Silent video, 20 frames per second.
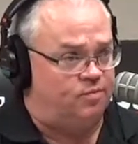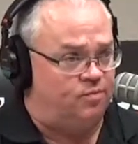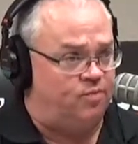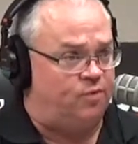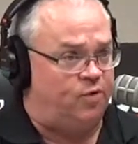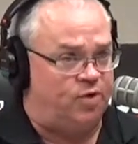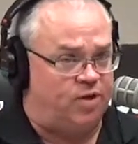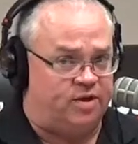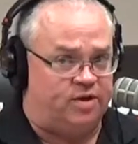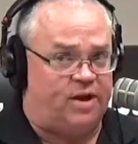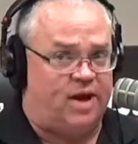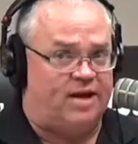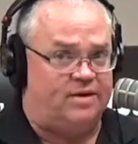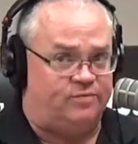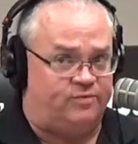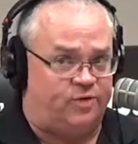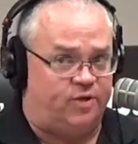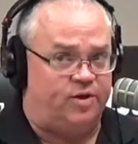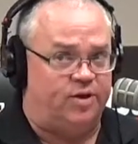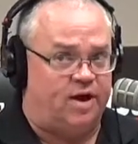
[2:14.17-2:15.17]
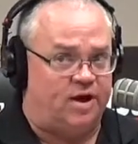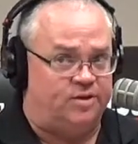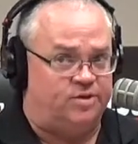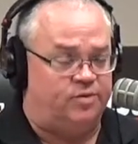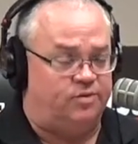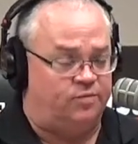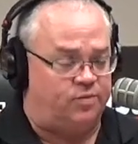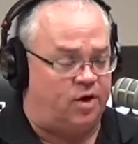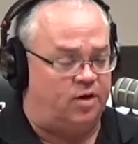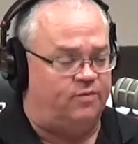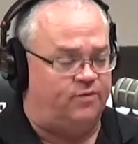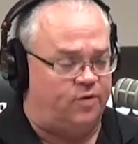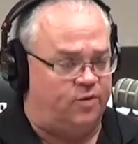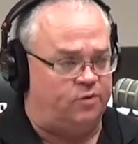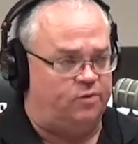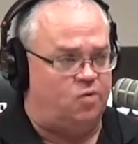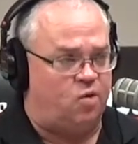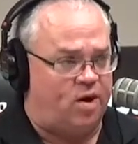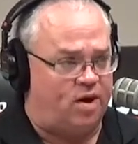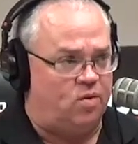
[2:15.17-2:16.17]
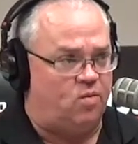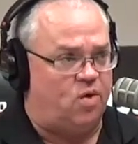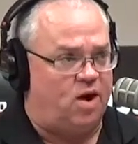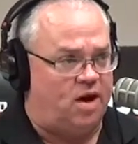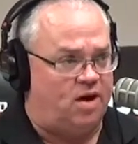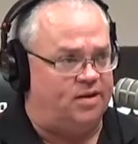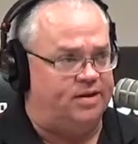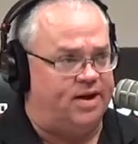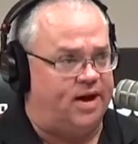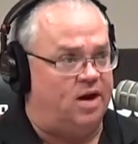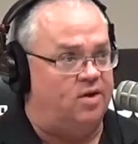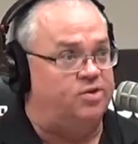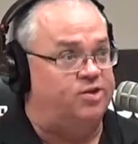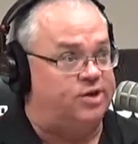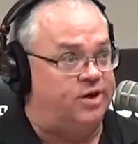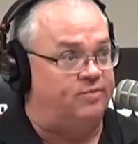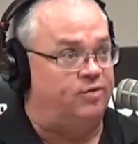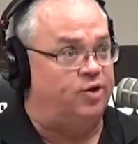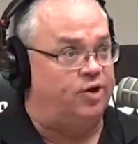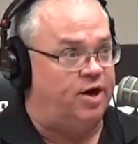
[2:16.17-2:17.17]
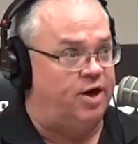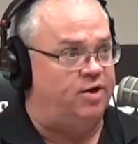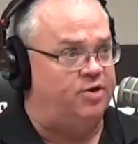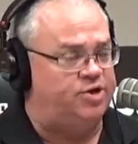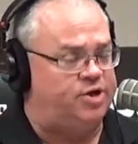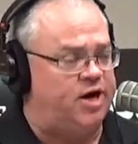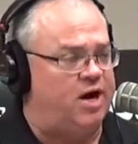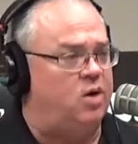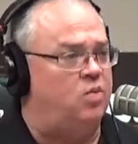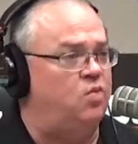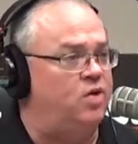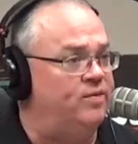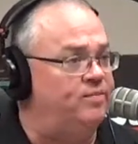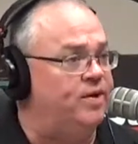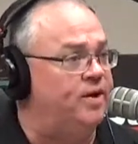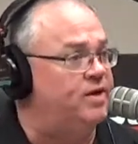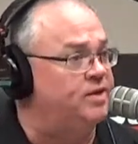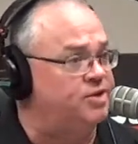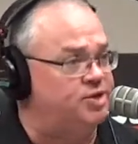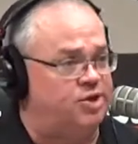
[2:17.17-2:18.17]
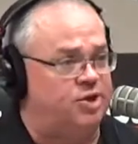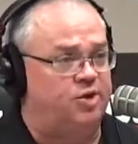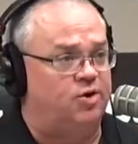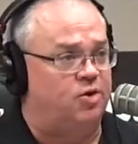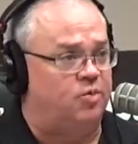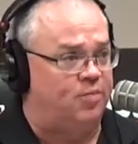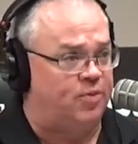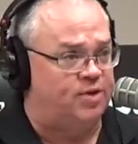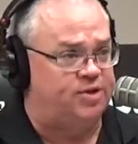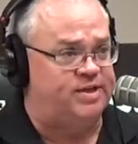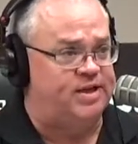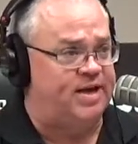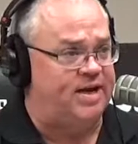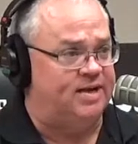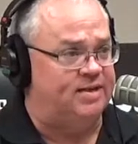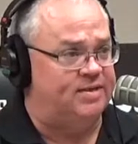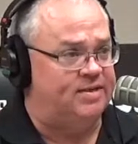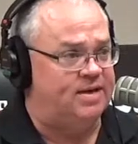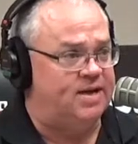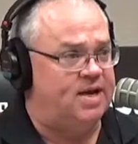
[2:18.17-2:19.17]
For quite a while now, several years now, we've been at 0%.